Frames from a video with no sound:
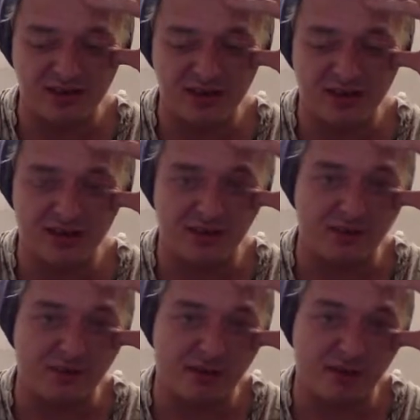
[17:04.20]
still get
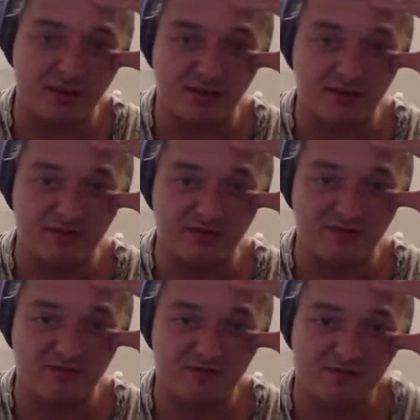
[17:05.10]
PIP
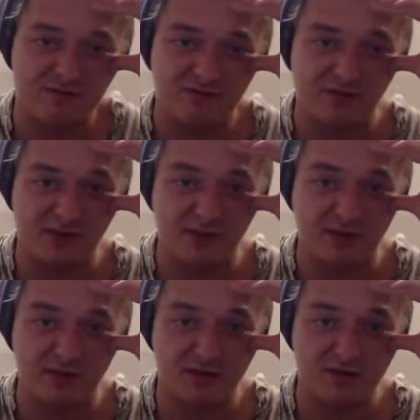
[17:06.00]
or
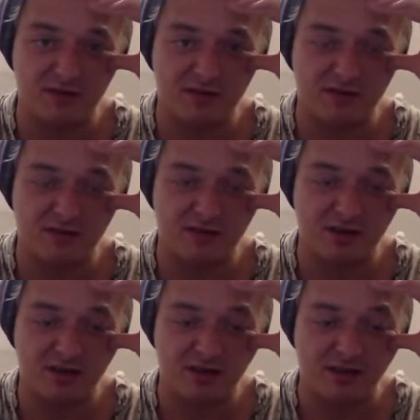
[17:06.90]
something.
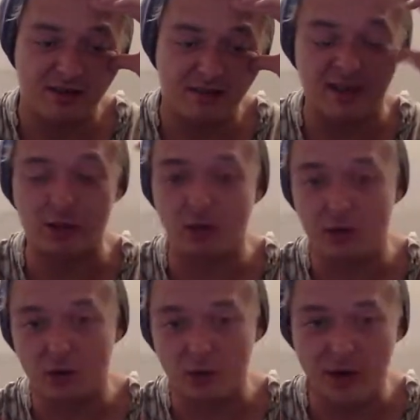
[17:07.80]
That'll go a
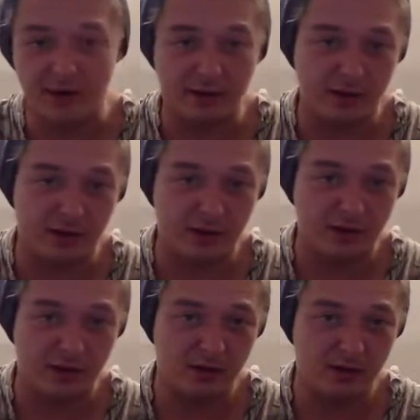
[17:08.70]
long way in like
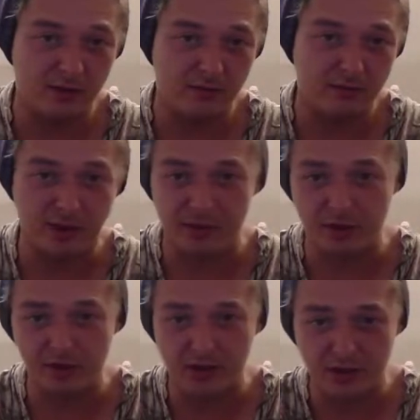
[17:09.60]
Papua New
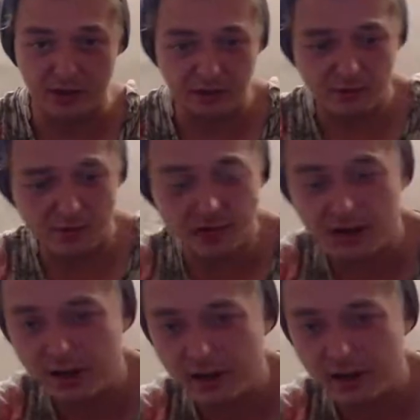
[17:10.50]
Guinea or like